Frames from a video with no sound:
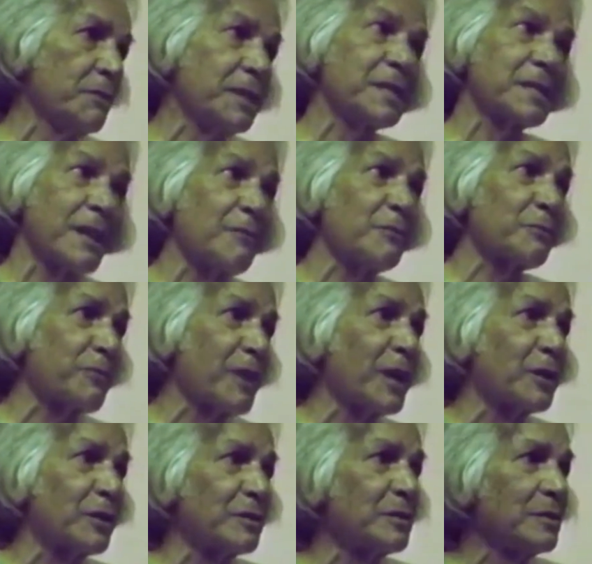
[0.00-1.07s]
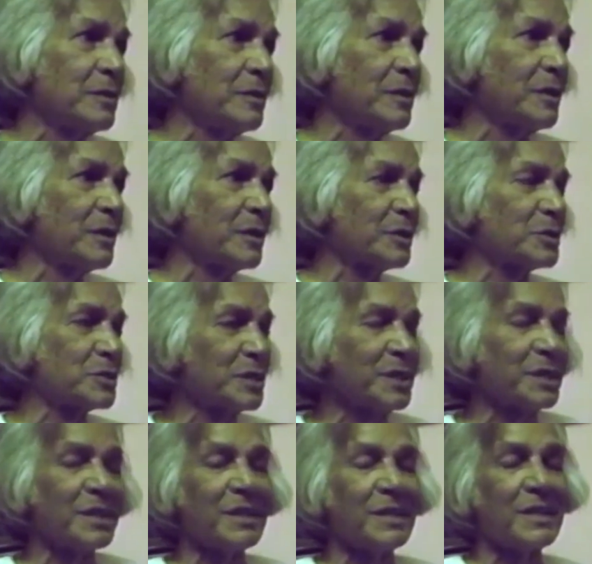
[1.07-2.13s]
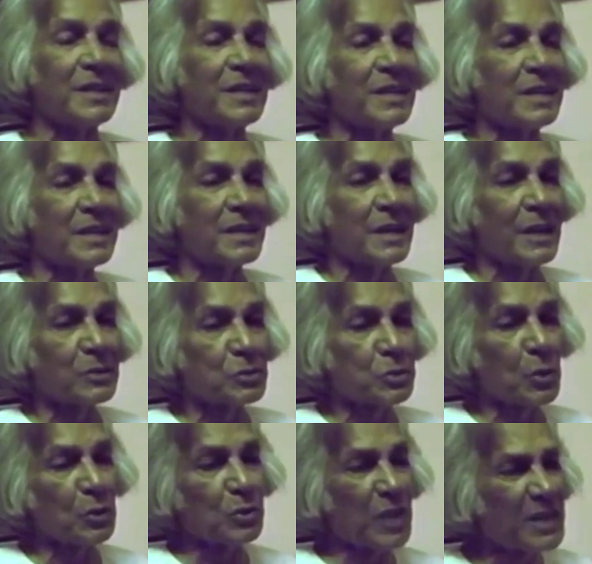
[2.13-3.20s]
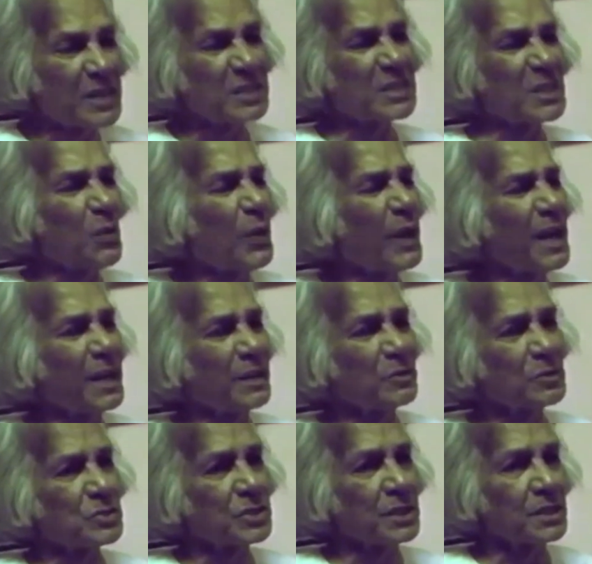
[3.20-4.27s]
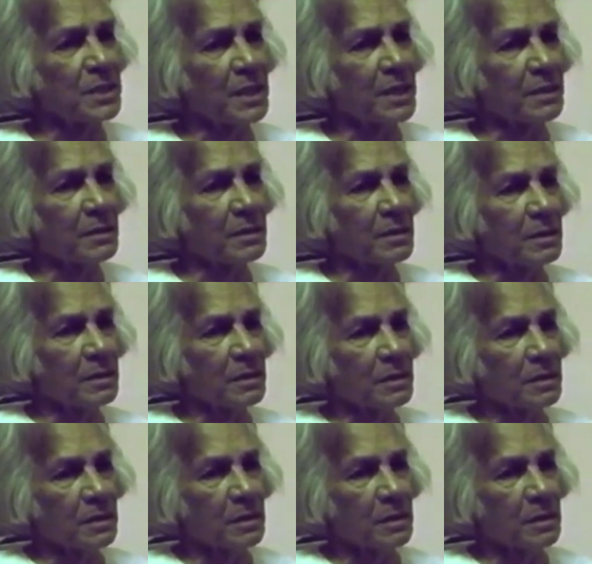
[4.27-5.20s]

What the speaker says: He was a very clever fellow, you see. And so that is the way, you see, they